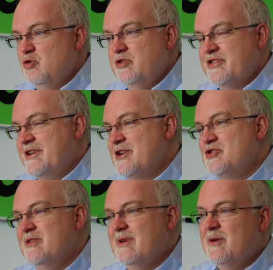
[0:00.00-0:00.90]

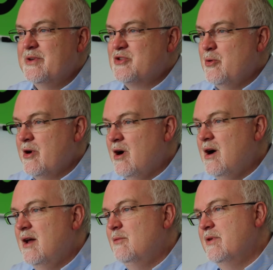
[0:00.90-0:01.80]
discussion about what's going
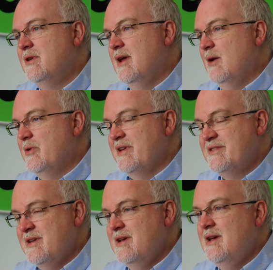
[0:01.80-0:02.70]
on and what they
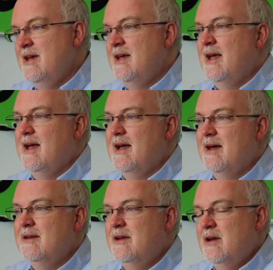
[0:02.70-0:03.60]
see,
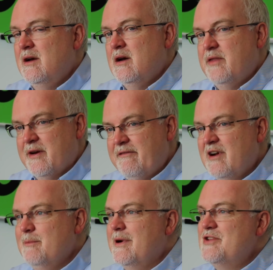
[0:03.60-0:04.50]
and thank you
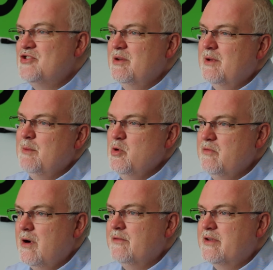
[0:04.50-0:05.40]
very much, and
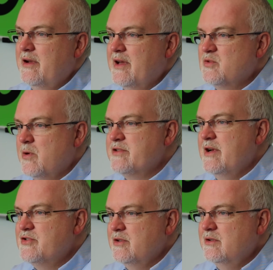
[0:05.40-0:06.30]
move off to the next
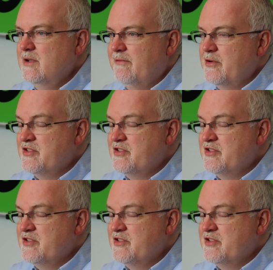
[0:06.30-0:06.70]
workstation. If there's